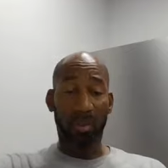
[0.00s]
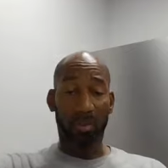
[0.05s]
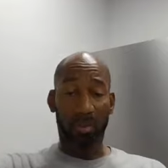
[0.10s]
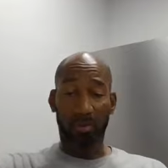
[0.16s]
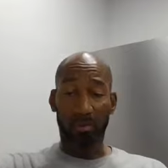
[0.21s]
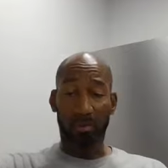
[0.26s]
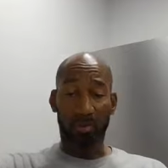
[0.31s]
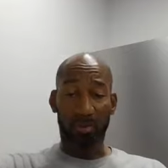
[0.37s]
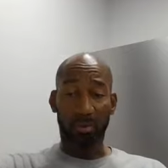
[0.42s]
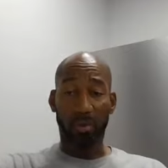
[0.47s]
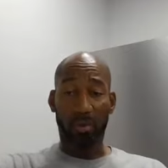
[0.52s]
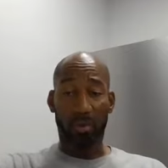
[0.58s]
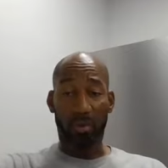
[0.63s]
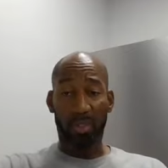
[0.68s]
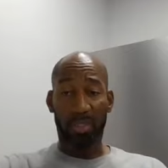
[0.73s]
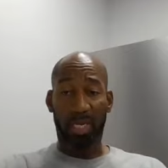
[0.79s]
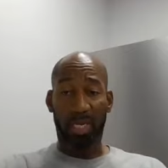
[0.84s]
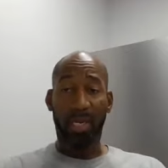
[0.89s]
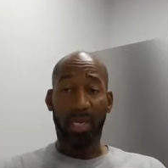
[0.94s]
are, you, you know
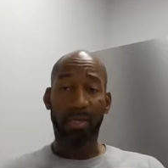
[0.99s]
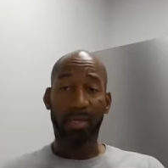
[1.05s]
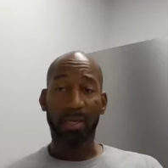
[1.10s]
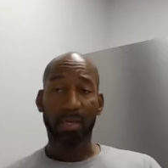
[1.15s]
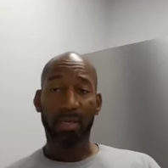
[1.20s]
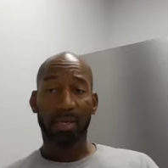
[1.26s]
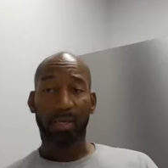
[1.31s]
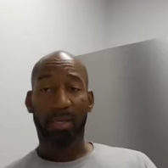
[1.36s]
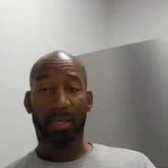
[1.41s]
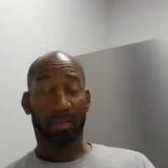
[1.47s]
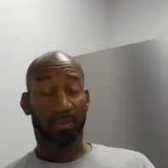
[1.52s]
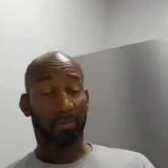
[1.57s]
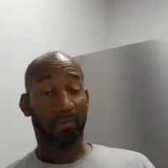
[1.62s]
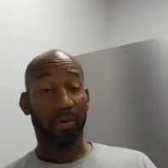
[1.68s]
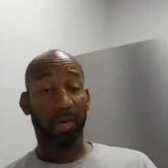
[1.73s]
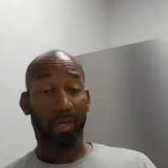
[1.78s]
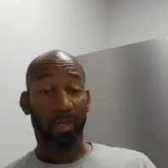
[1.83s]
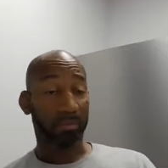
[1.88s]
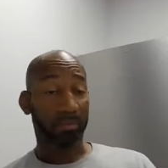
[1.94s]
where it's at. And you've
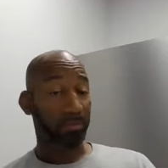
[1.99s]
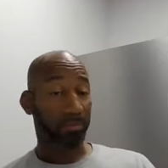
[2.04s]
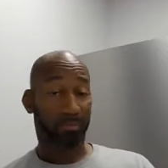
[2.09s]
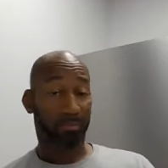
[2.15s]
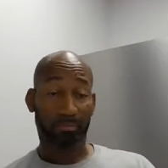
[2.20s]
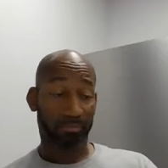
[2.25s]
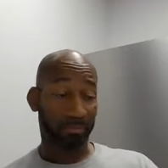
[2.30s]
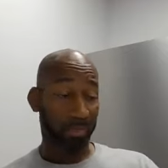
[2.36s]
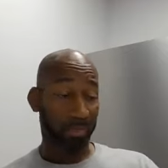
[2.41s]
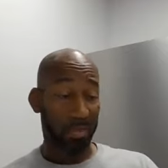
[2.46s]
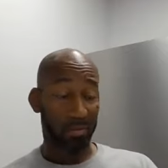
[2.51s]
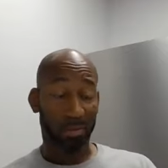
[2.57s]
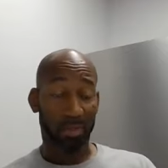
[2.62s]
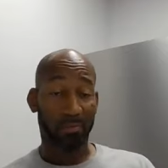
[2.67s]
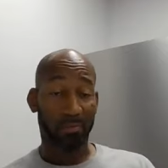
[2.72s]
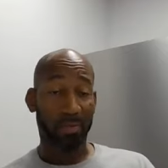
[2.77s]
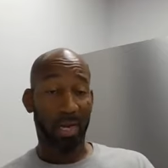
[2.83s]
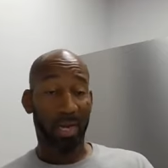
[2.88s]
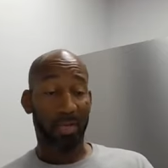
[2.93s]
read it thousands
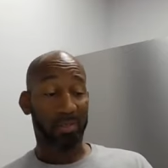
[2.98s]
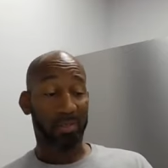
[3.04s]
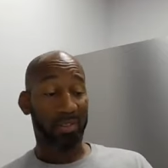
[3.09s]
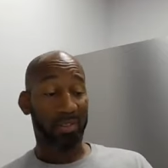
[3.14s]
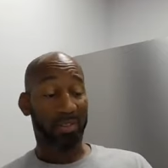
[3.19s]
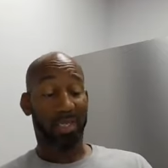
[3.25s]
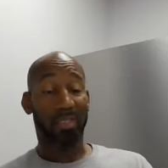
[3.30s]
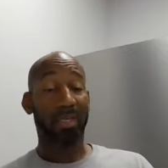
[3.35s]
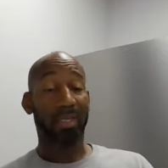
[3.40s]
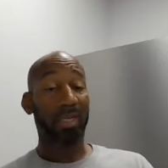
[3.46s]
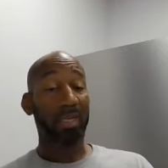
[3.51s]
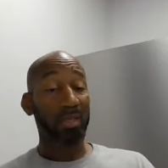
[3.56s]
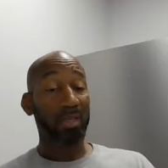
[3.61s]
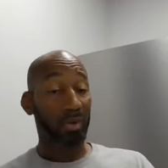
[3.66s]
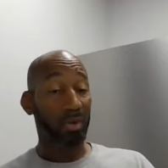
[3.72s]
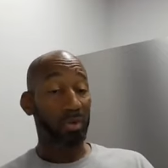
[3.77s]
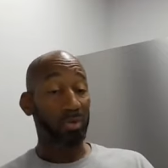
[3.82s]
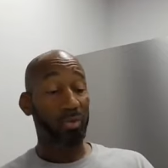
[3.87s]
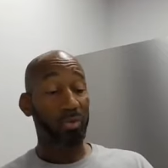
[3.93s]
of times. It says,
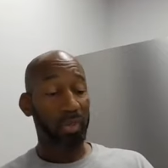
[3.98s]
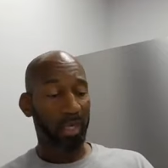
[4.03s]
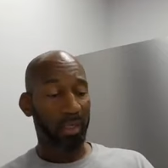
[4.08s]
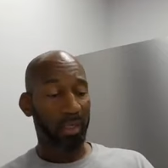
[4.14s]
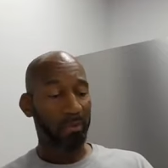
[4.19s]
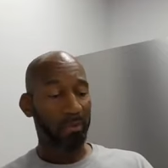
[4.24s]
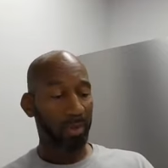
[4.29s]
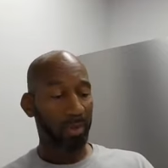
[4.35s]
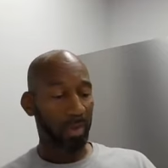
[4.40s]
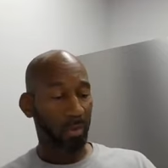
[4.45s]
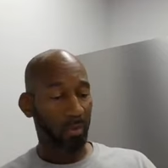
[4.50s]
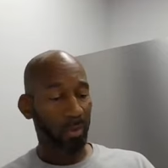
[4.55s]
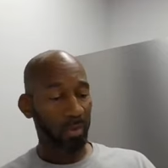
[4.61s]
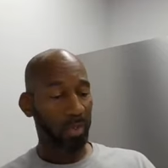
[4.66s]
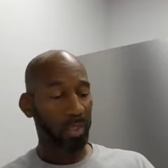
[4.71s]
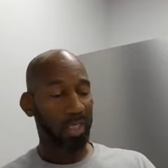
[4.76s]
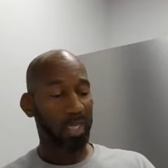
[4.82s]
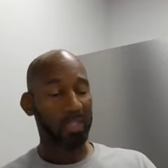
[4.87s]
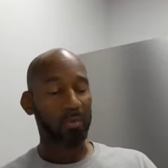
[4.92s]
those who take communion are
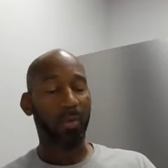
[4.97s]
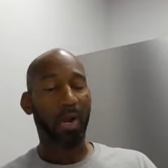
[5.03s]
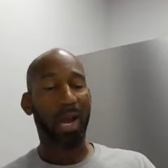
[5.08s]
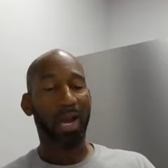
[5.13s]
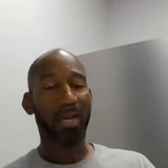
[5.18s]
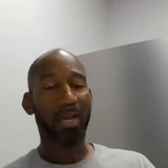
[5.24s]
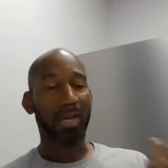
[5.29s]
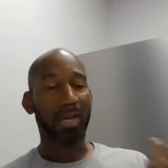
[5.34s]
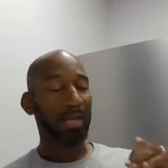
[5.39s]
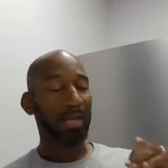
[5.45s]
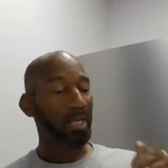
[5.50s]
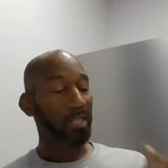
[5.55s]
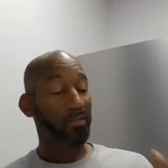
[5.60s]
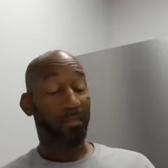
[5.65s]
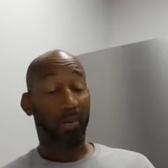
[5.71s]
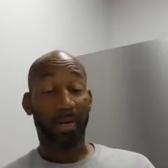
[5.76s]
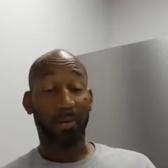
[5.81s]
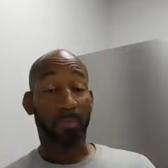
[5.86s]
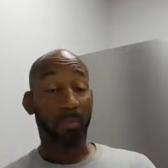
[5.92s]
worthy. That's why it's
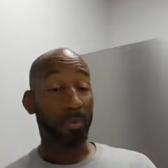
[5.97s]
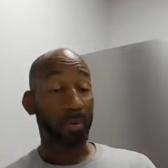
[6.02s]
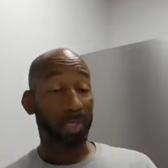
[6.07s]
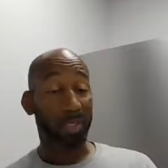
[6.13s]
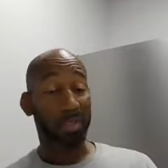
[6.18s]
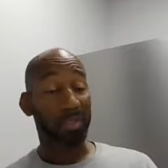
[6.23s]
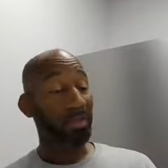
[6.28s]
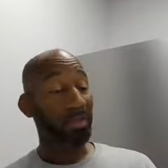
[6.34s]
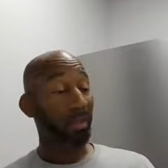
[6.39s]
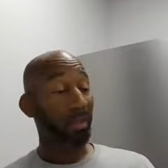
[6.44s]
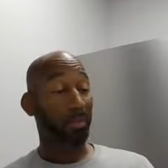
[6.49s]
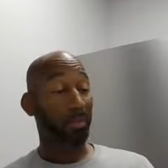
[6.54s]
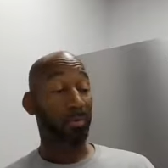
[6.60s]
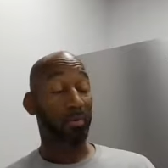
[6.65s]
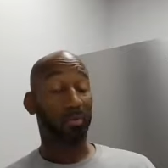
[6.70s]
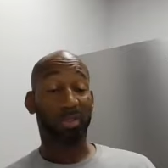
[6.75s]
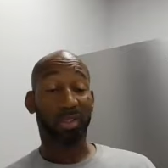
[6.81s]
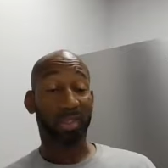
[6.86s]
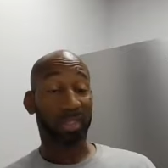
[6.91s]
very important that
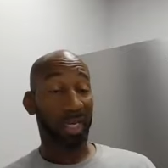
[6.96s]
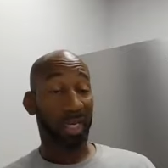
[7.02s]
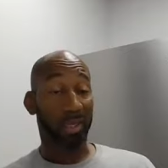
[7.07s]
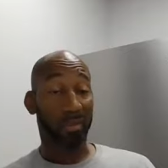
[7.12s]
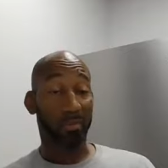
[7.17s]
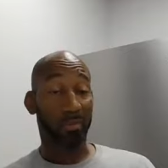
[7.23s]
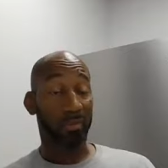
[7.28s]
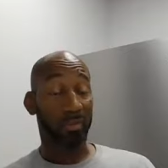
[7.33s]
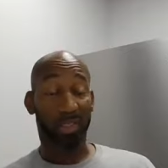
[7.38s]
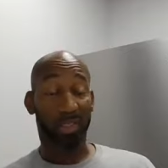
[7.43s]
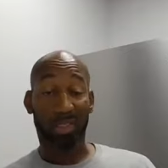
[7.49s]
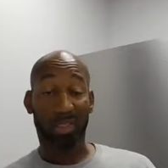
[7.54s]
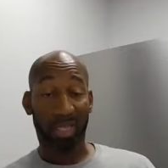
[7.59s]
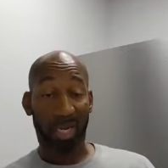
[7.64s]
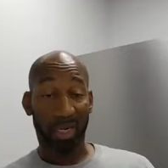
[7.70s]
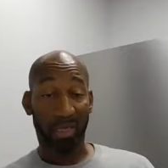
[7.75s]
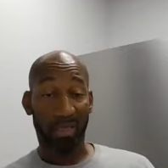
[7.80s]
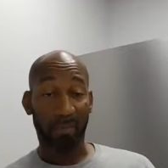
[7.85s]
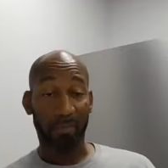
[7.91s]
people don't just take communion just to
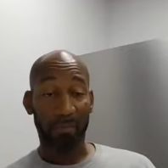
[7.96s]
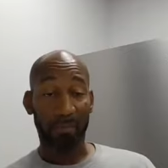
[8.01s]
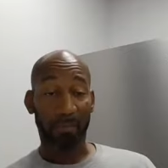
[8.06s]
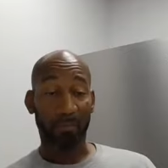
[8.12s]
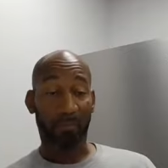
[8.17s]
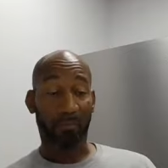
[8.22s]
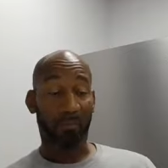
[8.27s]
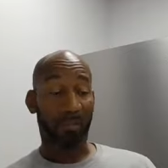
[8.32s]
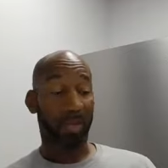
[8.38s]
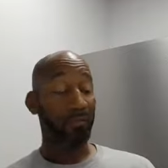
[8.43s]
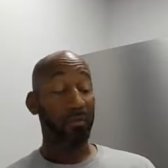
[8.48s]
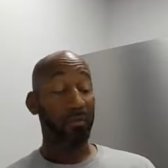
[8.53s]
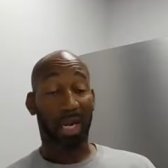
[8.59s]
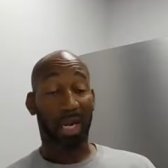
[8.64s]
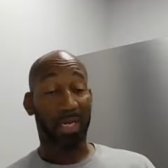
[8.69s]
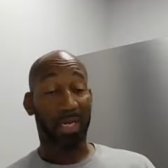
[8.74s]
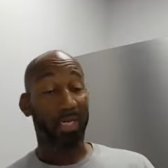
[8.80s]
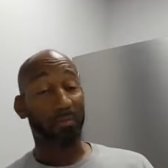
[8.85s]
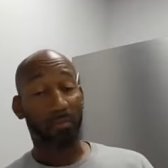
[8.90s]
take it. If you're
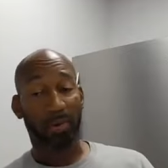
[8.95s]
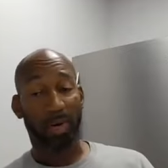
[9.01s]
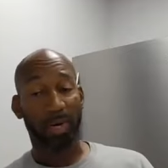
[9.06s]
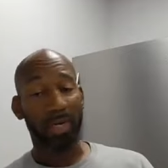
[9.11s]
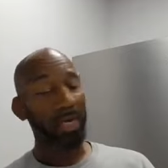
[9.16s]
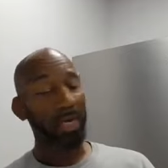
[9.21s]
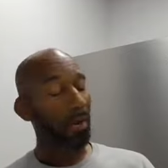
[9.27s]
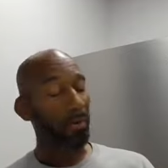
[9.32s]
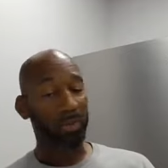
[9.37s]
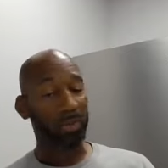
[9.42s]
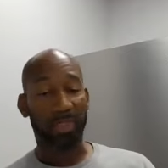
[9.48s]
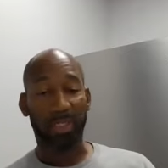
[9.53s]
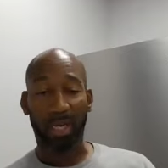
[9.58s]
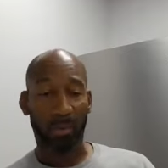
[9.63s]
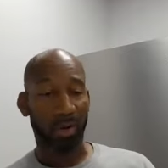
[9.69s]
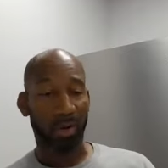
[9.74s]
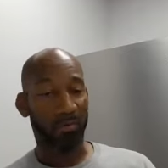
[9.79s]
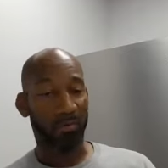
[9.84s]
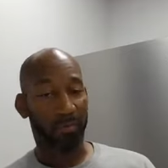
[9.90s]
not living right, I will stay
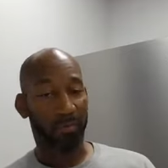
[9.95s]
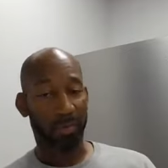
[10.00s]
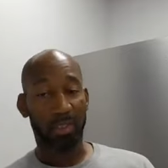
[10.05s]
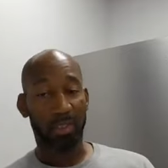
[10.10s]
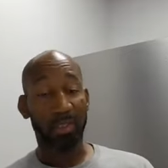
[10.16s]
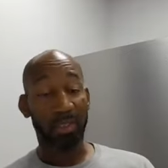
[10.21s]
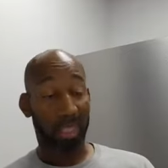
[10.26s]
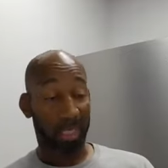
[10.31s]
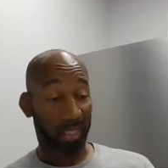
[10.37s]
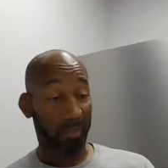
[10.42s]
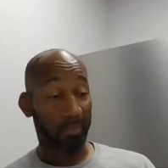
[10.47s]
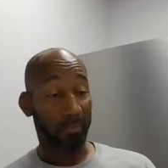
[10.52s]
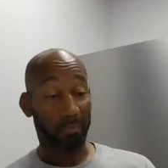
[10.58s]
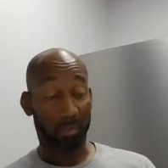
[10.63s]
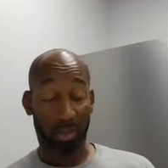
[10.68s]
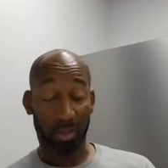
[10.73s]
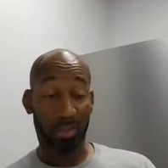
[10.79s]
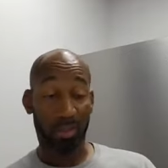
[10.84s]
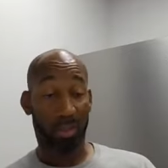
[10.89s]
away from it until I get
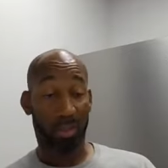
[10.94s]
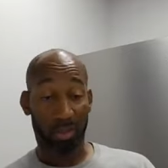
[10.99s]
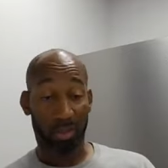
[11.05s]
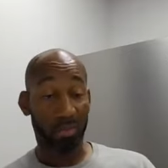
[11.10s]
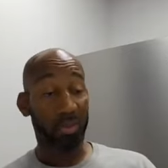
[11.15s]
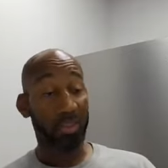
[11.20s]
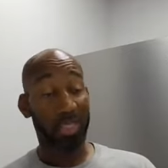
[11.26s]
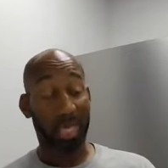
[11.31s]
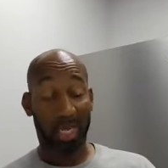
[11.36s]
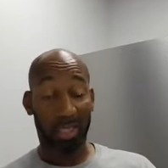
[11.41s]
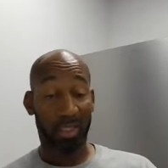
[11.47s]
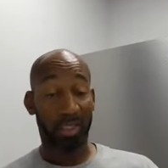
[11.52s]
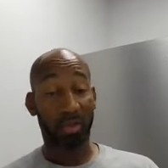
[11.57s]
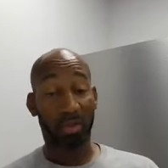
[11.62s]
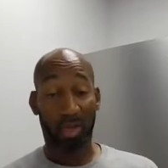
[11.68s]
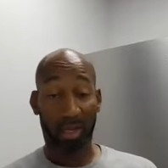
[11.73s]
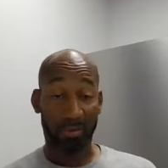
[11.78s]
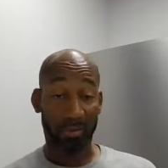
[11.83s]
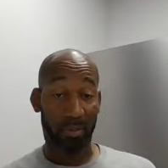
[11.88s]
until you decide to give
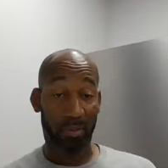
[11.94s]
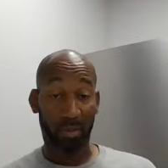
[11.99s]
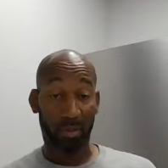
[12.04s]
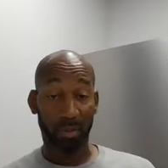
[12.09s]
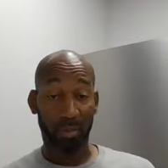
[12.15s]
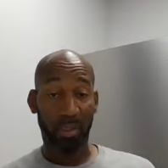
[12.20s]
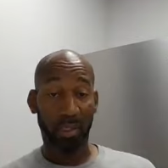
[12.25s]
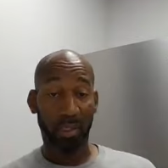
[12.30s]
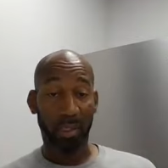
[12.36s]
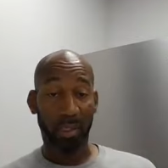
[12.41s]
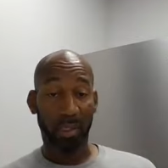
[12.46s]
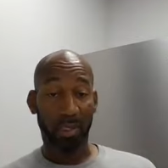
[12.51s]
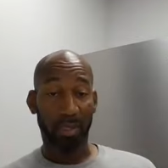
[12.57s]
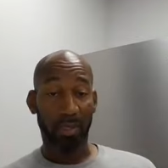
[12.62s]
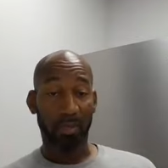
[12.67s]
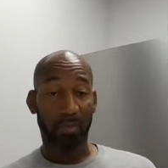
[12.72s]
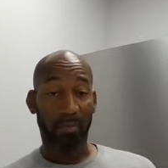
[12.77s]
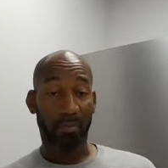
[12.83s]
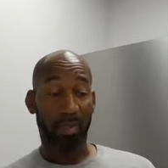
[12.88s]
your life to the Lord,
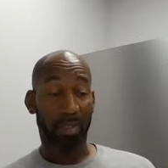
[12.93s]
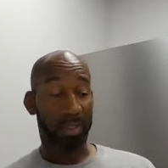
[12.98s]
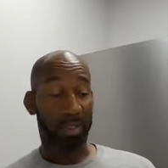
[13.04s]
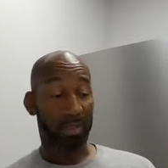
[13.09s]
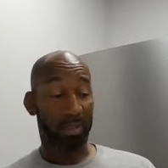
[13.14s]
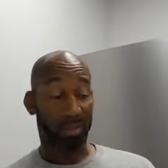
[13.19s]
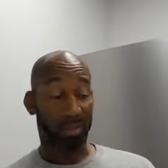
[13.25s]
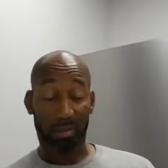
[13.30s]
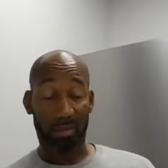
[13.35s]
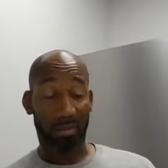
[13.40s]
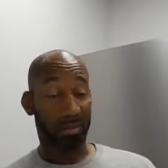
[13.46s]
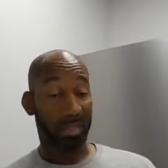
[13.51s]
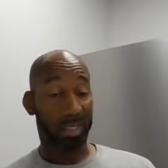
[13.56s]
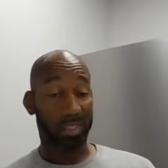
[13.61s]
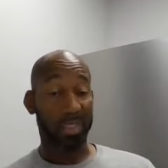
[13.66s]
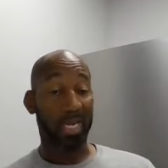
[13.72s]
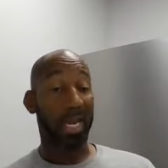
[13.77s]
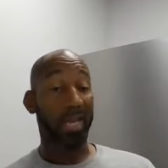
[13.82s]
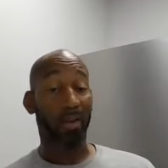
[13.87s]
because
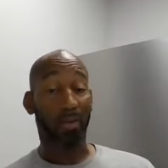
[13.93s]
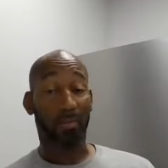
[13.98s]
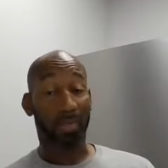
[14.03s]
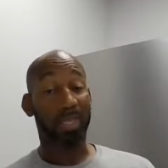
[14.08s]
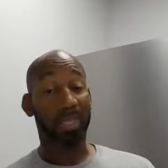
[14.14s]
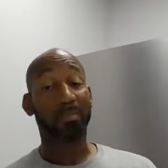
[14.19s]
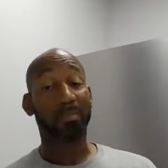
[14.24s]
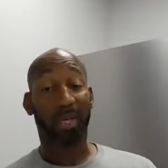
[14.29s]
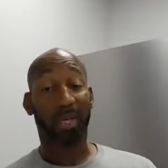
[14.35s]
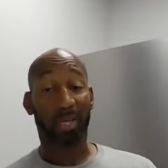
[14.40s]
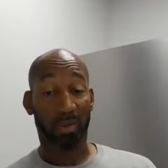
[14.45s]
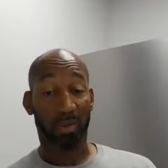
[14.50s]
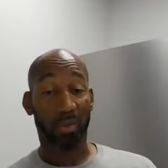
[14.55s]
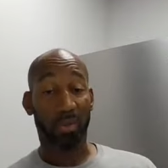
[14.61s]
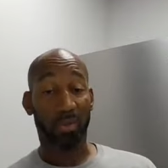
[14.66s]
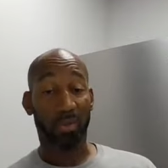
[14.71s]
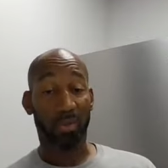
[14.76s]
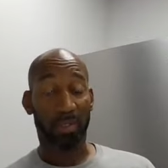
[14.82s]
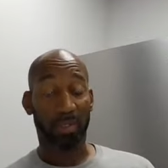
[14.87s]
that's not helping. That's making it
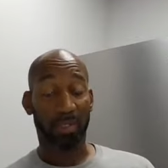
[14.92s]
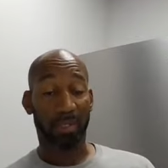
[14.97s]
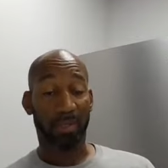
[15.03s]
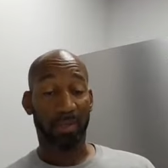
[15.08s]
worse.